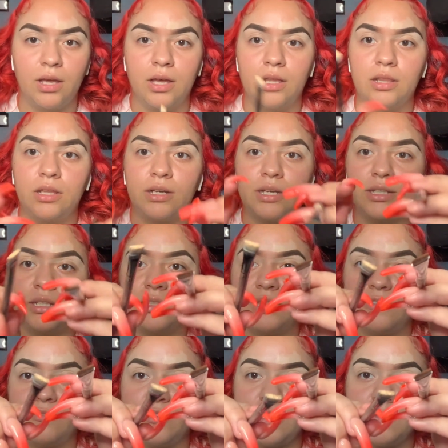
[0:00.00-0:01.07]
Look at the
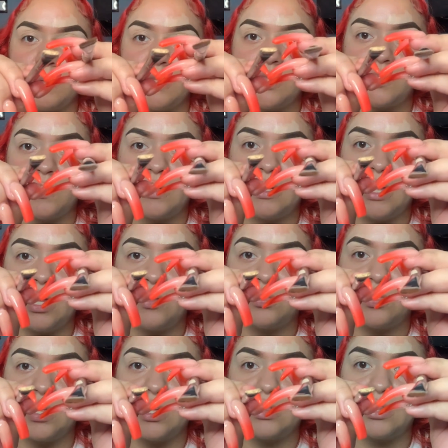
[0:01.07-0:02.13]
difference between how
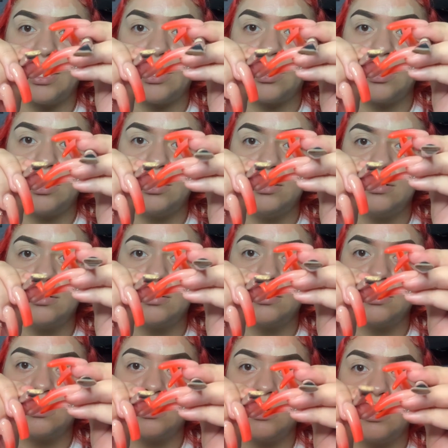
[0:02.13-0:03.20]
thick they are.
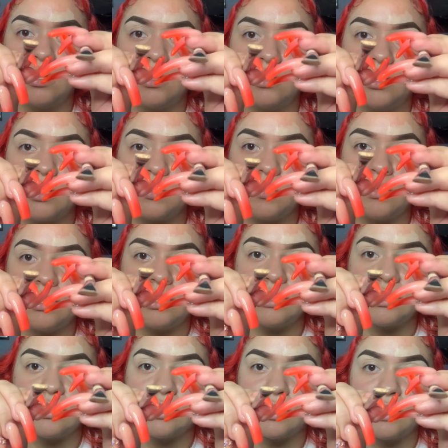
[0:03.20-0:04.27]
This one
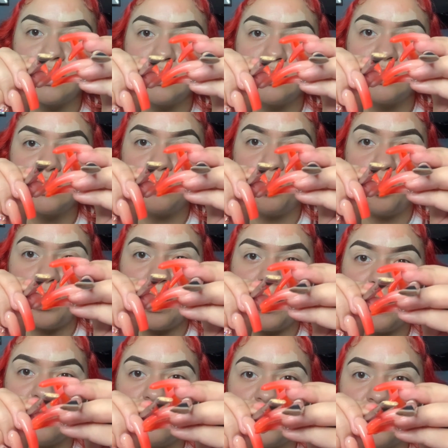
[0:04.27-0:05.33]
is way
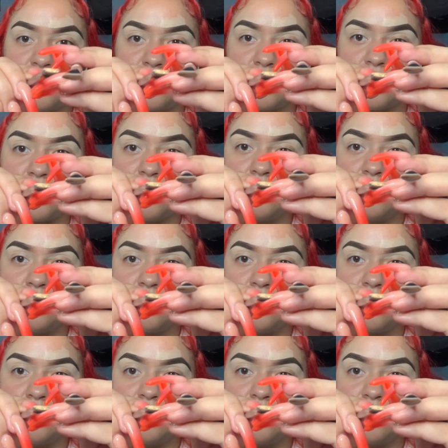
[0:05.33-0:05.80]
thicker